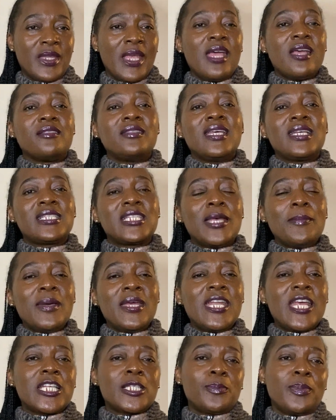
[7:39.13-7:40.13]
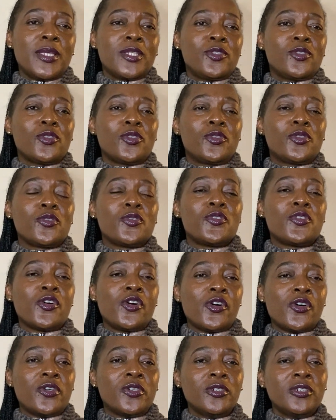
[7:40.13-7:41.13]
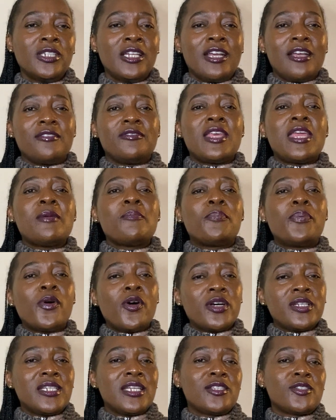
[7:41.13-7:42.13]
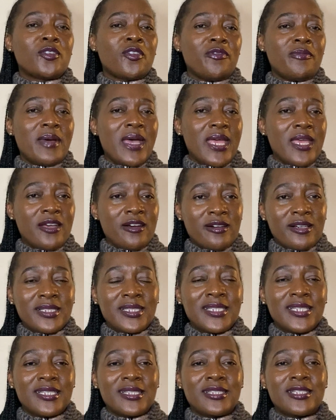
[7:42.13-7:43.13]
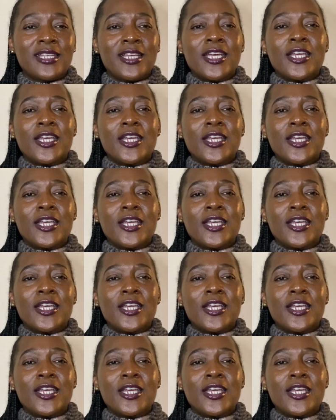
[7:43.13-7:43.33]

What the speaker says: The examiner expects you to know the importance of meiosis